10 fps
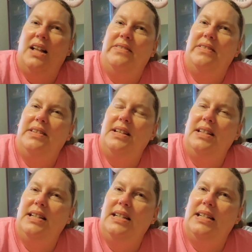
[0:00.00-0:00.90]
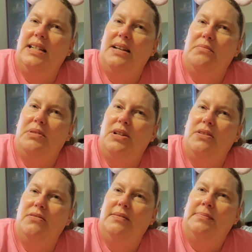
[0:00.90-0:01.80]
I'll have everything linked down
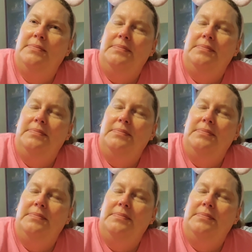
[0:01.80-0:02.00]
below,